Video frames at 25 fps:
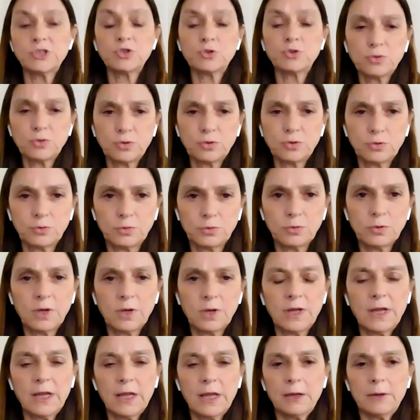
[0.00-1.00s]
we should do,
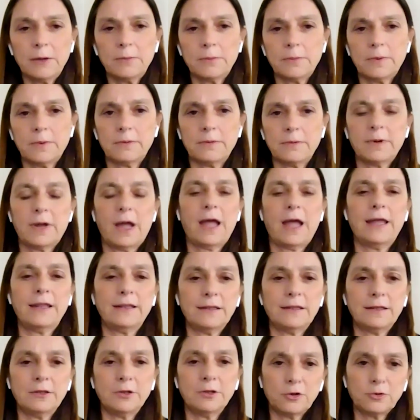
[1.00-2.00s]

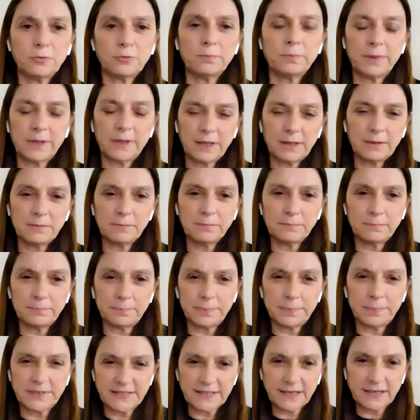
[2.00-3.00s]
and not being
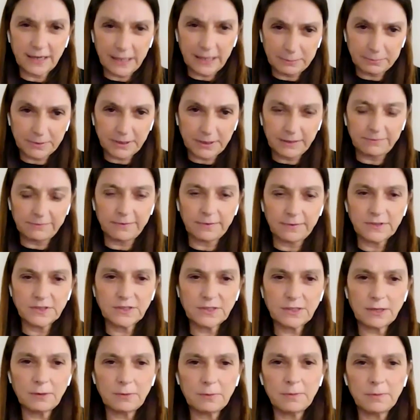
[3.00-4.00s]
prescriptive.
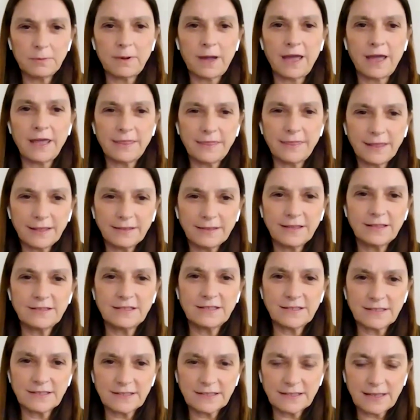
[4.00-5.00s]
So I think
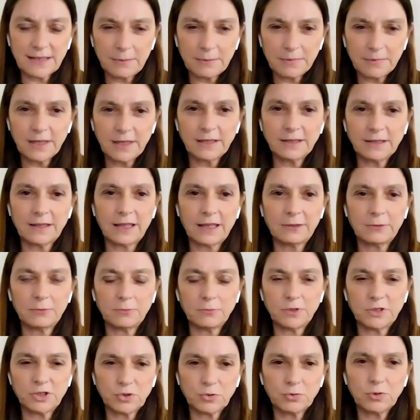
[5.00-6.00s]
this is something
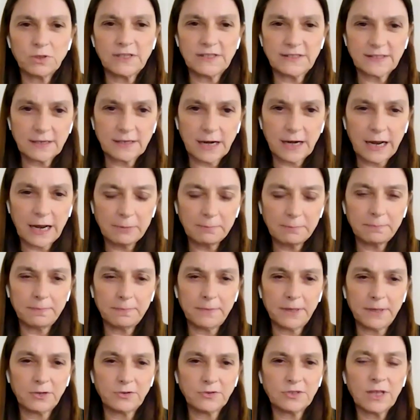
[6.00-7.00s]
that we should
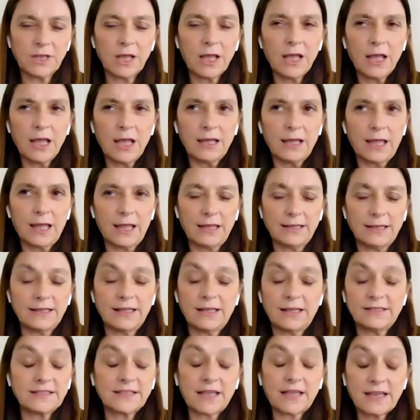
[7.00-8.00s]
discuss
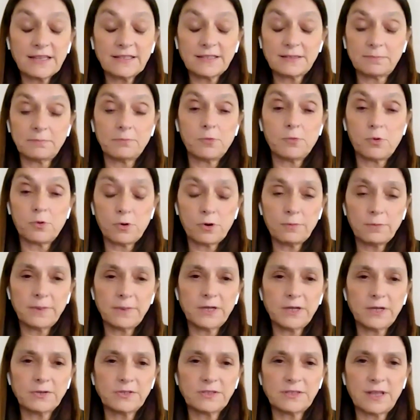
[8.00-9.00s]
more,
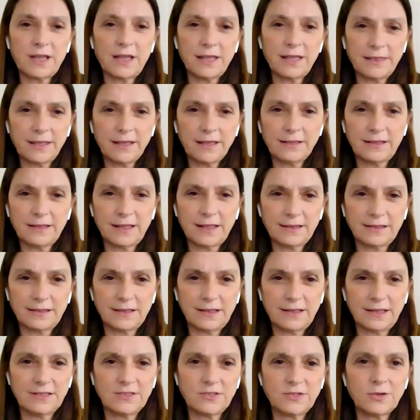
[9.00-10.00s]
because I think that
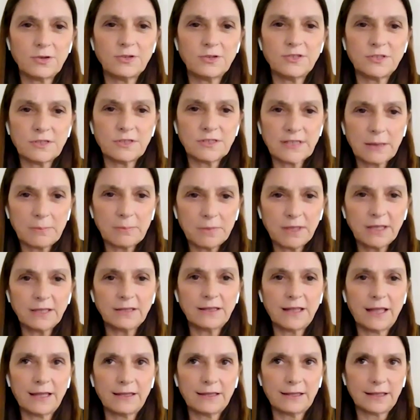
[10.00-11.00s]
it's also
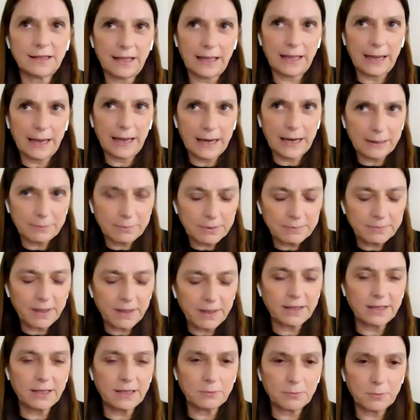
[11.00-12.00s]
something that
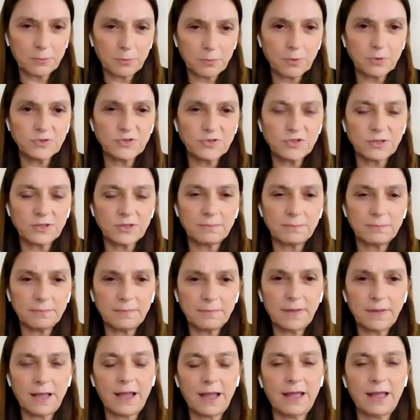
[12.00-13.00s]
everybody wants
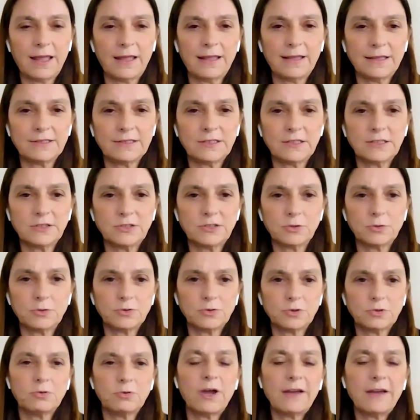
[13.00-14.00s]

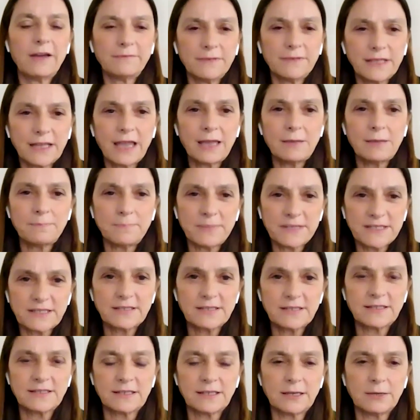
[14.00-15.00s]
to have the
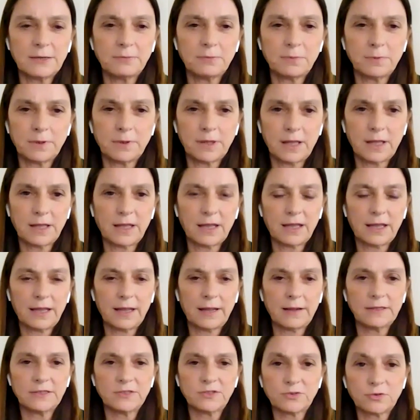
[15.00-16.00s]
IPCC with
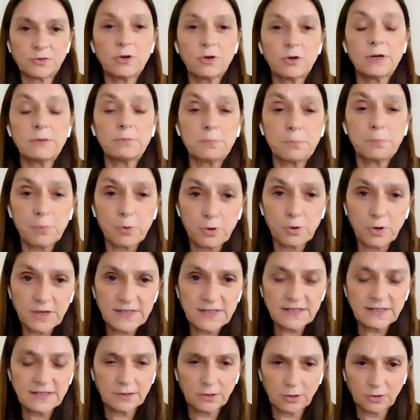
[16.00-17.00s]
a stronger
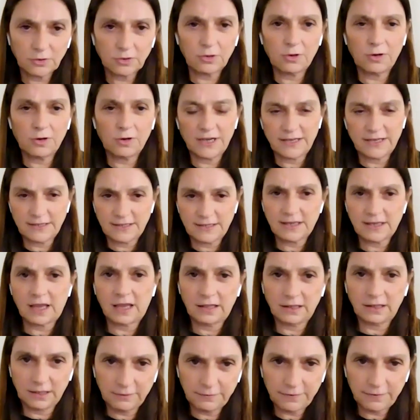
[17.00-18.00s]
voice, not only in
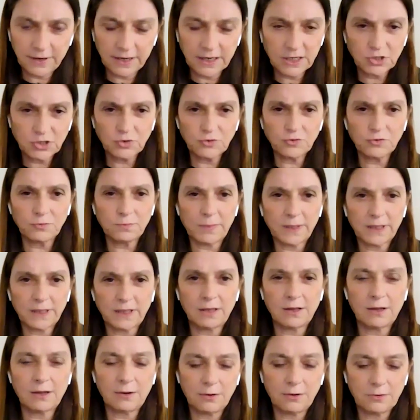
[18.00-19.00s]
scientific issues,
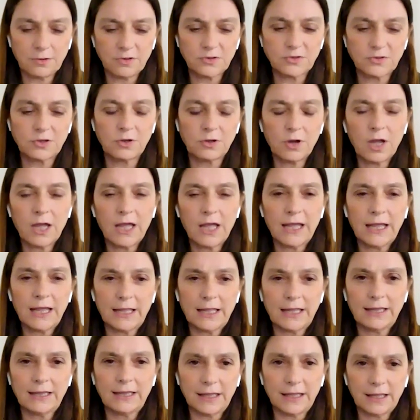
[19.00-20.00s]
but also
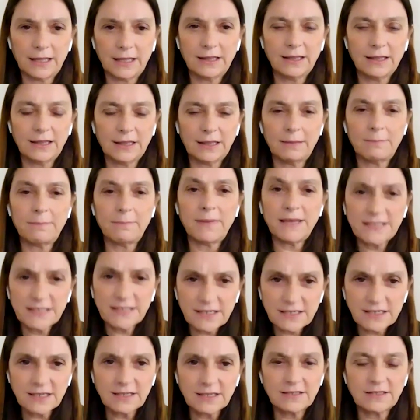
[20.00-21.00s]
in the
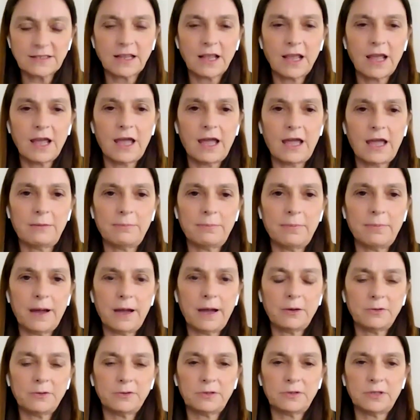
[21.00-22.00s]
messages
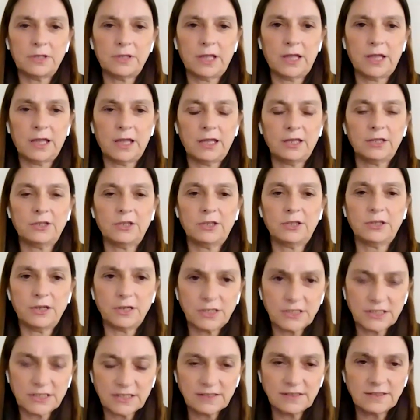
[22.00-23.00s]
about
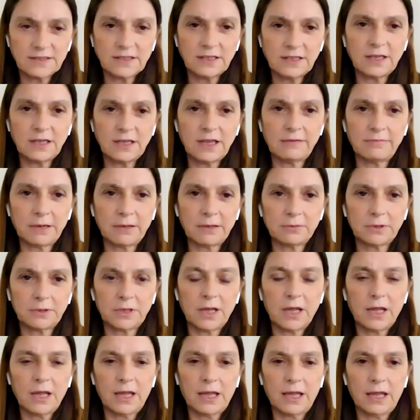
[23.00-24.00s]
the urgency, about
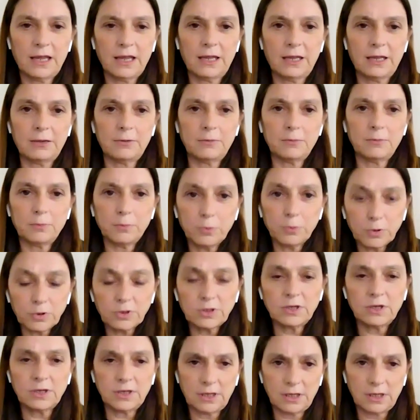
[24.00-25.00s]

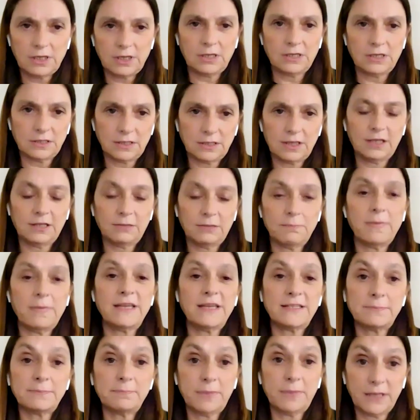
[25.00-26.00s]
what it
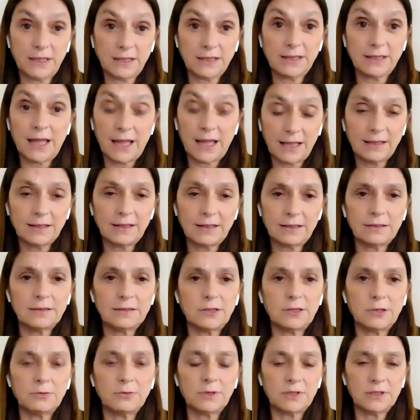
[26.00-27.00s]
must be
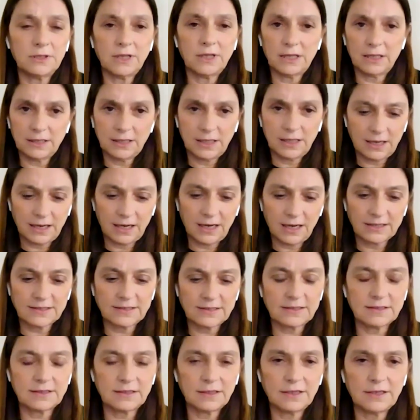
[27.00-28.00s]
done during the
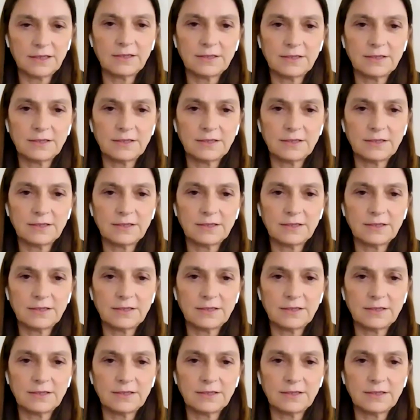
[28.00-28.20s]
next